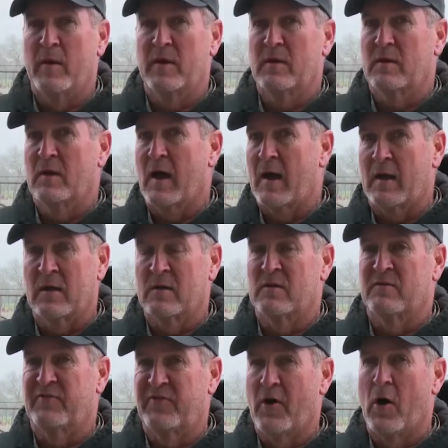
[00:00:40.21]
we got into
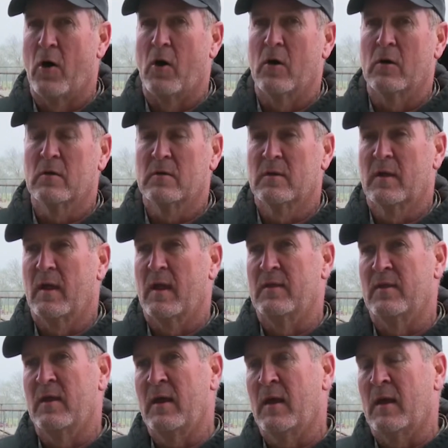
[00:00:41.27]
the fall.
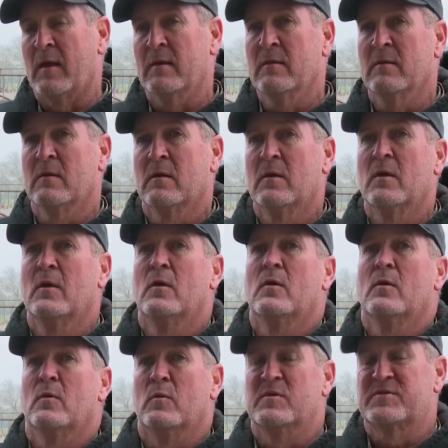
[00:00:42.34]
And then
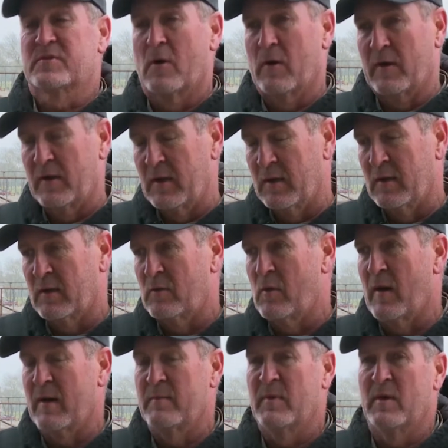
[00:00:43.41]
we started getting
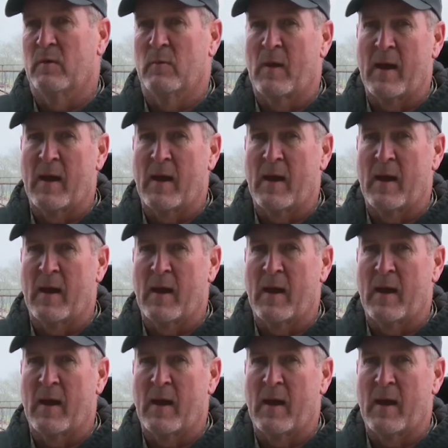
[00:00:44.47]
quite a bit of